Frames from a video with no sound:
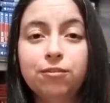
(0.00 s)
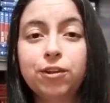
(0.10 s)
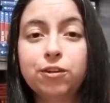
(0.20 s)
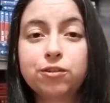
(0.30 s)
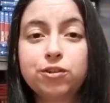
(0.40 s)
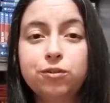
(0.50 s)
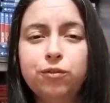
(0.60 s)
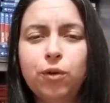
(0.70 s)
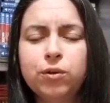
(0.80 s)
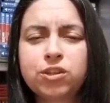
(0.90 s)
for those who
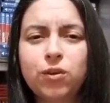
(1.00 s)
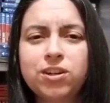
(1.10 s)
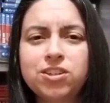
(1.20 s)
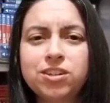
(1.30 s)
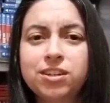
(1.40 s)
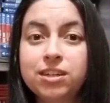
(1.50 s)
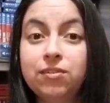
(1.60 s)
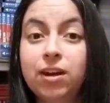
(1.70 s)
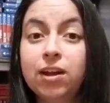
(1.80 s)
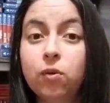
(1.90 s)
have always questioned, because
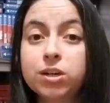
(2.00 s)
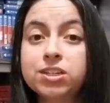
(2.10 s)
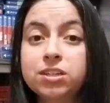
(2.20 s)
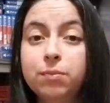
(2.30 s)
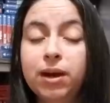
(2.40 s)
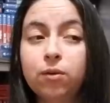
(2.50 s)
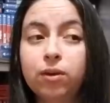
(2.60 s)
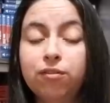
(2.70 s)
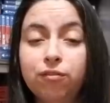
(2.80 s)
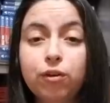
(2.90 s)
even I questioned it back when
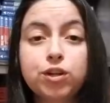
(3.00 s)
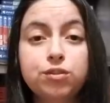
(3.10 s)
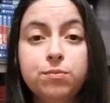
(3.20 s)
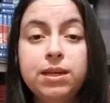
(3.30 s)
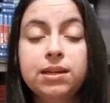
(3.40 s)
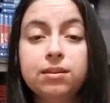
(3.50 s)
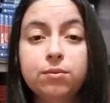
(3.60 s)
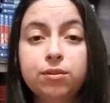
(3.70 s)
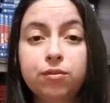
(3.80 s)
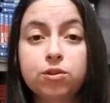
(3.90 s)
I first beat it,
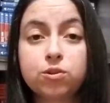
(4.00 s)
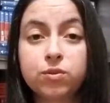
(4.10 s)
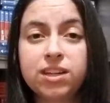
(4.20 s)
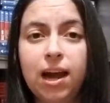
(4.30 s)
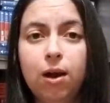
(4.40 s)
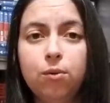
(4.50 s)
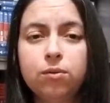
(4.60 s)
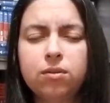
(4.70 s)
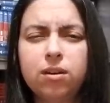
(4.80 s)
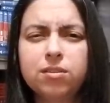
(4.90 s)
when it first was
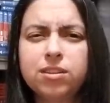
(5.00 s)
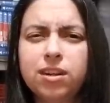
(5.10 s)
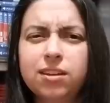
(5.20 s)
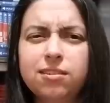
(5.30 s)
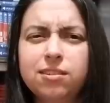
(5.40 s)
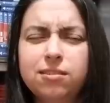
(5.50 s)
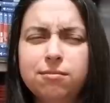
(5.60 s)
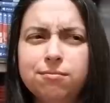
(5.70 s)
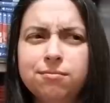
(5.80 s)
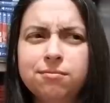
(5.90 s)
out, I was like,
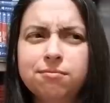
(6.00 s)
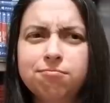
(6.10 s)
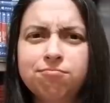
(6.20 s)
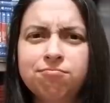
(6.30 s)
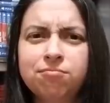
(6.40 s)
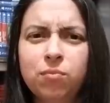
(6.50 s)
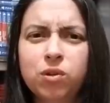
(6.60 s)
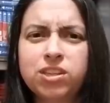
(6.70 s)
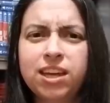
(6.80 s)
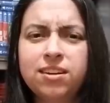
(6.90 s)

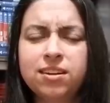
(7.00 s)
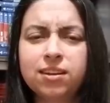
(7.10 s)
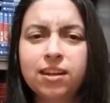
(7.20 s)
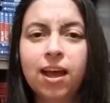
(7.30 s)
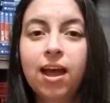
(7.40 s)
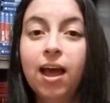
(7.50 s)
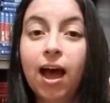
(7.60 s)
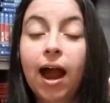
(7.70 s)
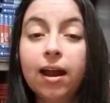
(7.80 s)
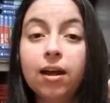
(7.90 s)
where's the ending? Like,
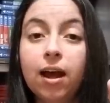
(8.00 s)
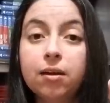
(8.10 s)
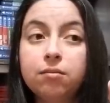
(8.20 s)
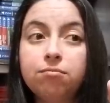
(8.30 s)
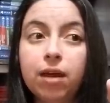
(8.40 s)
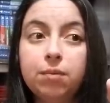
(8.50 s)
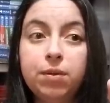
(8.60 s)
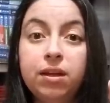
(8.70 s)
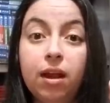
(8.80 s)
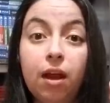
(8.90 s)
I had
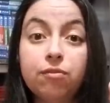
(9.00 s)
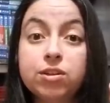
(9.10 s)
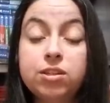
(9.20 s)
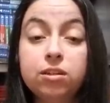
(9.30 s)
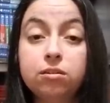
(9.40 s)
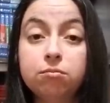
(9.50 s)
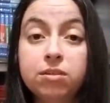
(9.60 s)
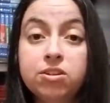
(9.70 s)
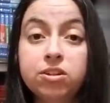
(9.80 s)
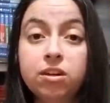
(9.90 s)
beat every single
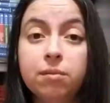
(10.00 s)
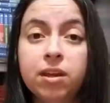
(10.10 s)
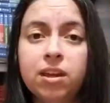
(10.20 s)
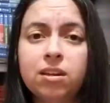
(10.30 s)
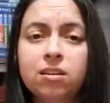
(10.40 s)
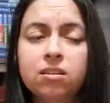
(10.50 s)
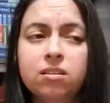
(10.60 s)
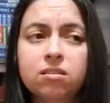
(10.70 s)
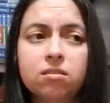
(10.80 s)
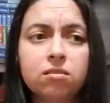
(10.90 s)
mission. I'm like,
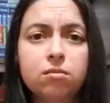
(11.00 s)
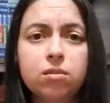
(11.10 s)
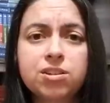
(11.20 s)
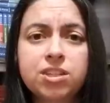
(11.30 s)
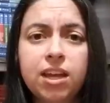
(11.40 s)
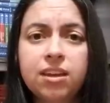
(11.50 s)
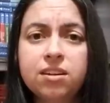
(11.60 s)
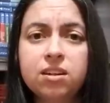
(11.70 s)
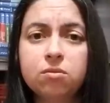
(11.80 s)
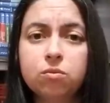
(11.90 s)
where's the
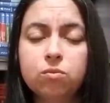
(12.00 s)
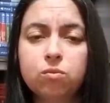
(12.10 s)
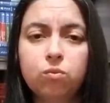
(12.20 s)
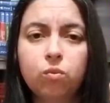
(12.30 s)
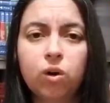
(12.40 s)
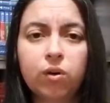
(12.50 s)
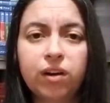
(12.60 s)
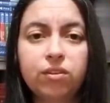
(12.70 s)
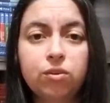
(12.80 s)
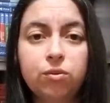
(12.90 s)
ending? What do I
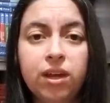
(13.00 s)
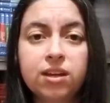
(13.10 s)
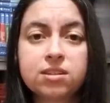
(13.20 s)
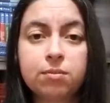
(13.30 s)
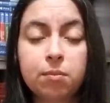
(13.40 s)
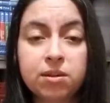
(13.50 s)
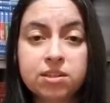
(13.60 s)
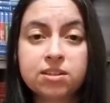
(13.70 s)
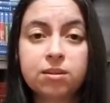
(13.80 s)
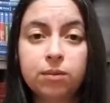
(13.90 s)
have to do next? Am I
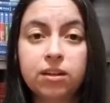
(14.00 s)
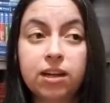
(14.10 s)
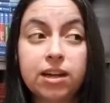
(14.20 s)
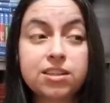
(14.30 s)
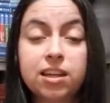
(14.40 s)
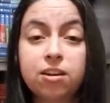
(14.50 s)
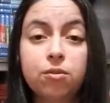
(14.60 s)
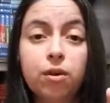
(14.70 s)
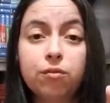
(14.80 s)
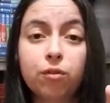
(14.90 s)
missing something? Like, I skated
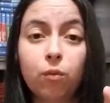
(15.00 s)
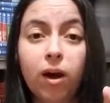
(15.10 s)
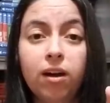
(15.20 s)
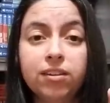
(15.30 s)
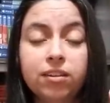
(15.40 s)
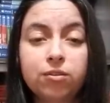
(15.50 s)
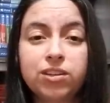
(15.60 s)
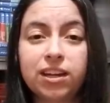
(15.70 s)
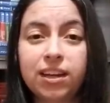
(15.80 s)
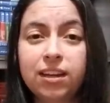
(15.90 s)
around for a while. I thought there was,
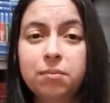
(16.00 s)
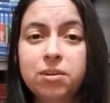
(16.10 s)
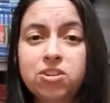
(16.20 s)
like, a hidden